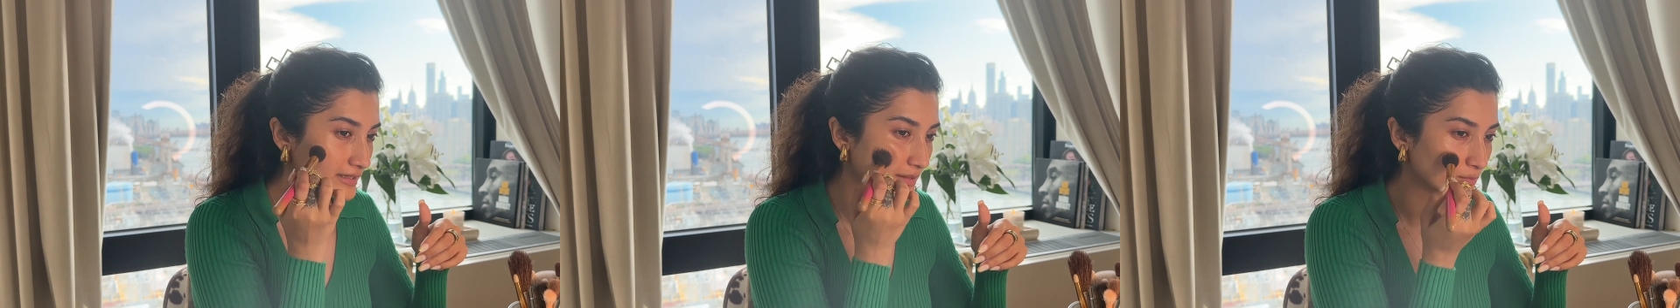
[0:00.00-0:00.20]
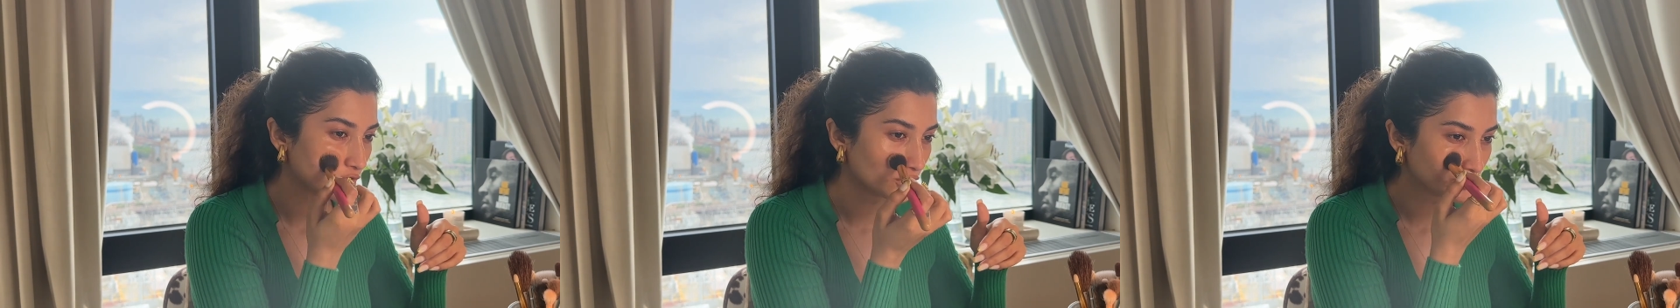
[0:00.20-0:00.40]

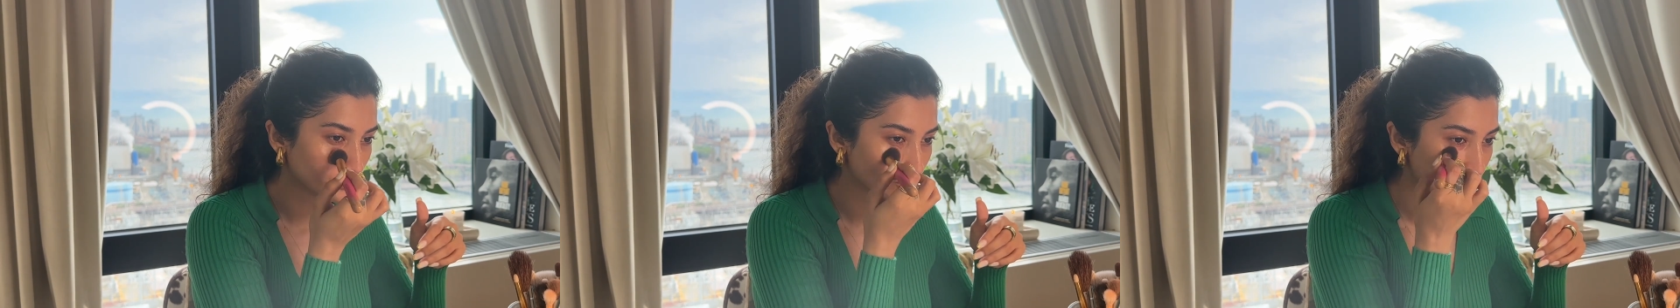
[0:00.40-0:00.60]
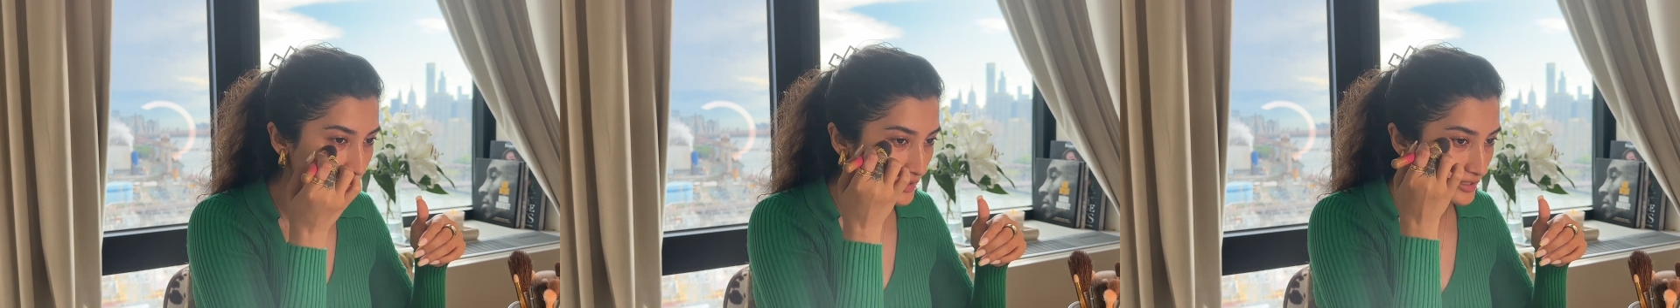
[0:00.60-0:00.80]
I'm not going
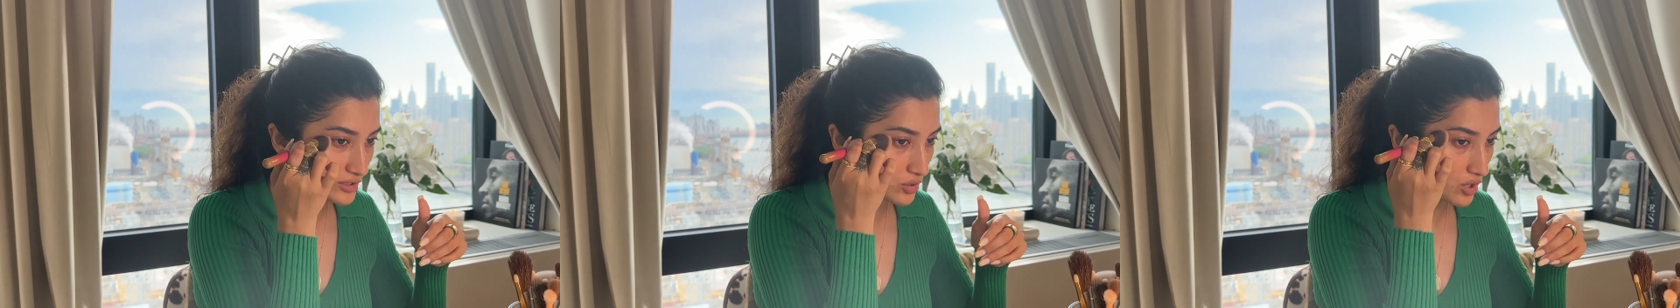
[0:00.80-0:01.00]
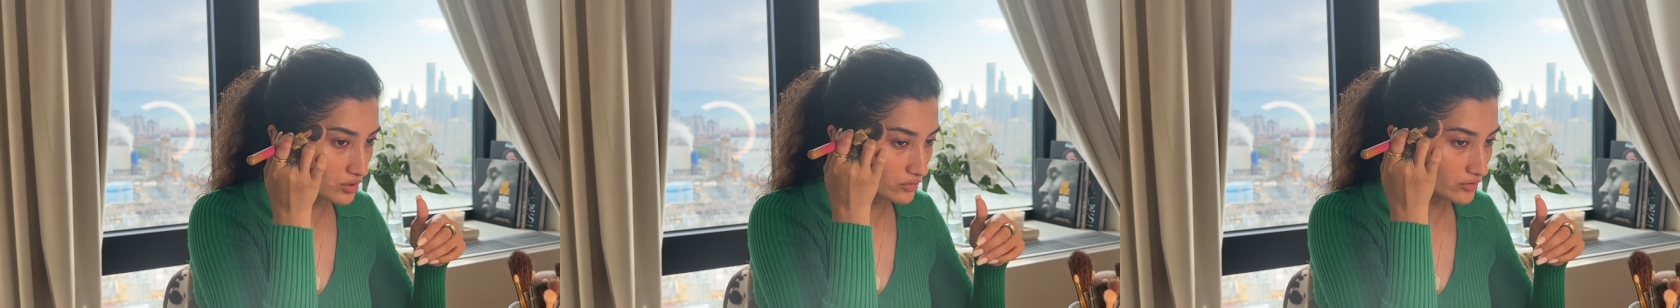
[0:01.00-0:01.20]
to spread it
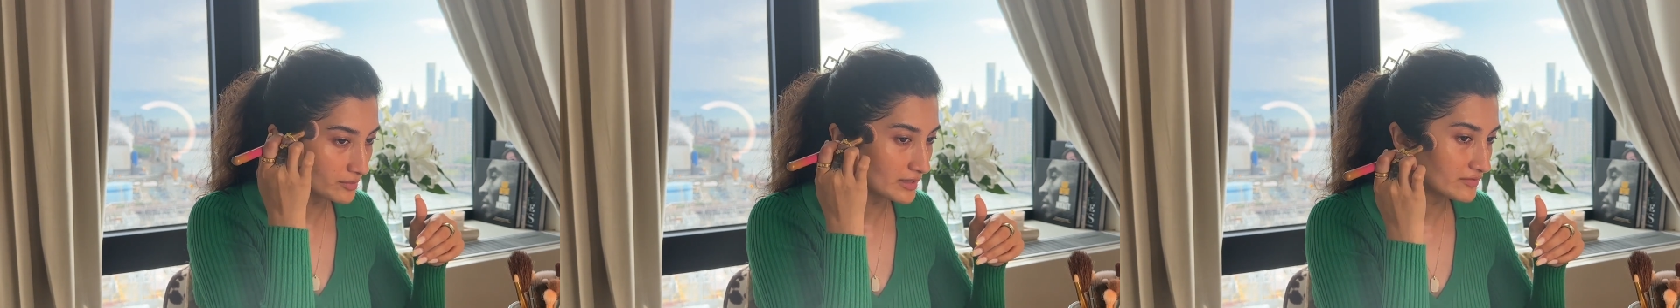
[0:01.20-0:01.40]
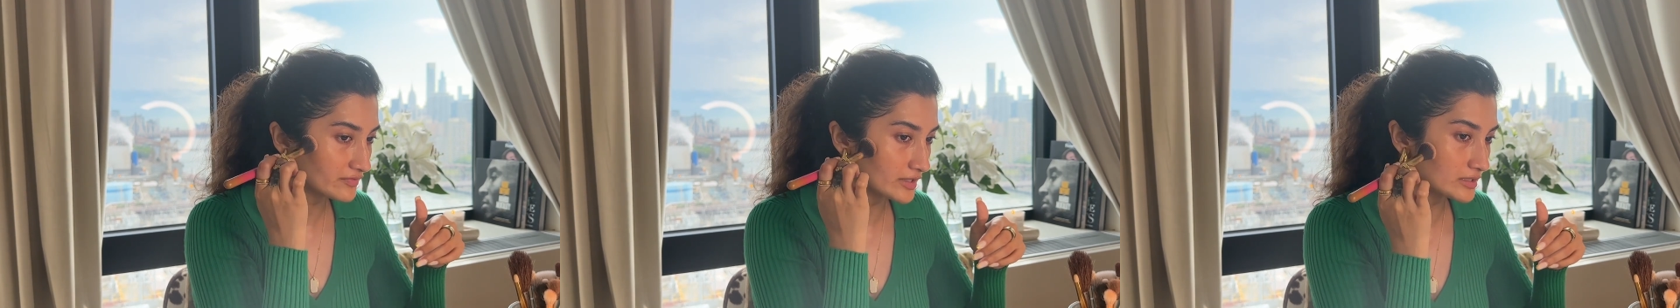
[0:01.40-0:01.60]
all over
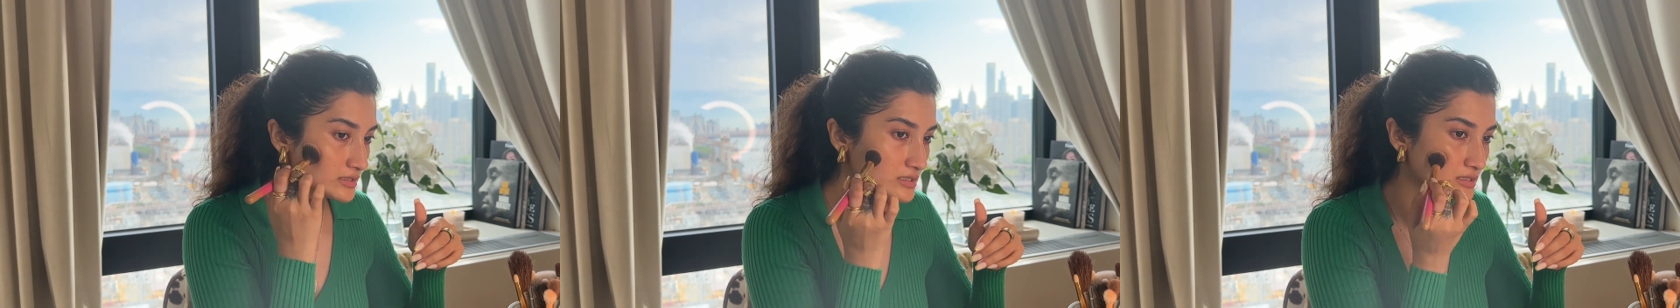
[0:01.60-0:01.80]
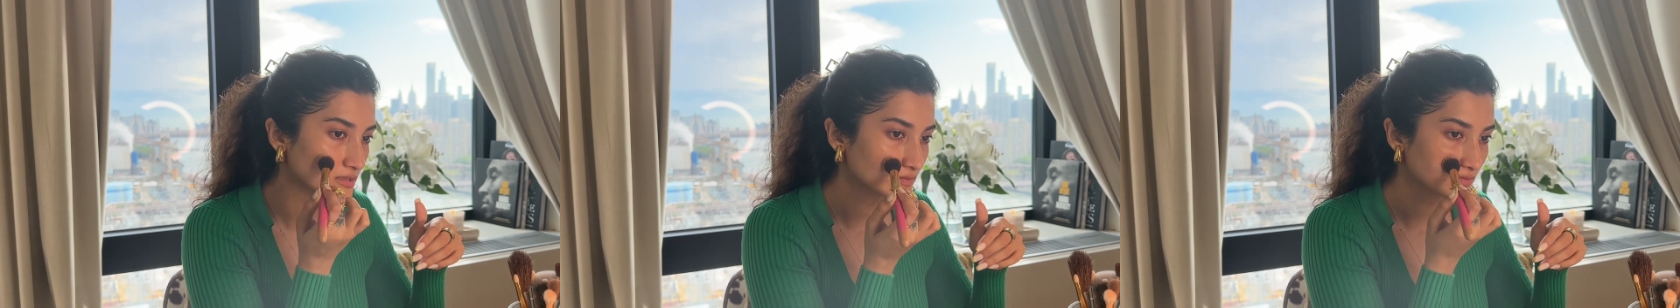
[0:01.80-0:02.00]
my
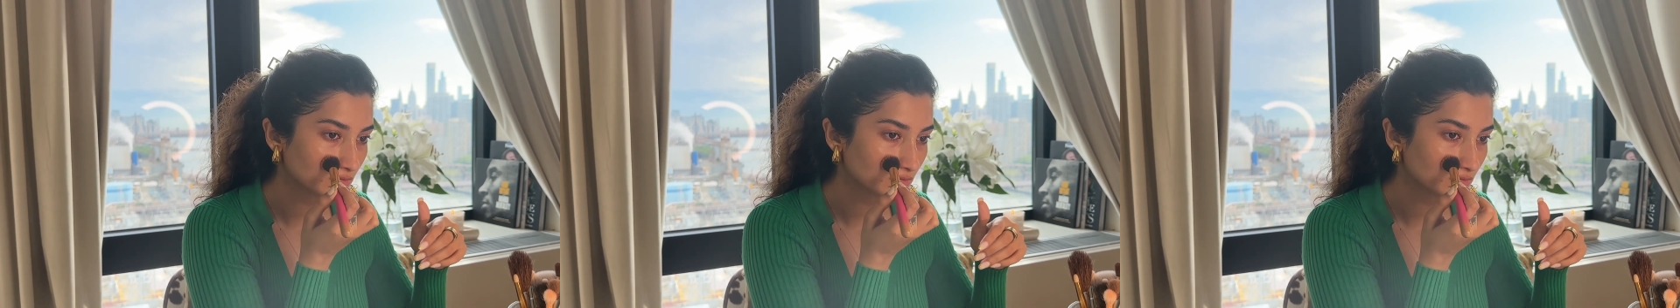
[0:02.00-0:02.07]
face.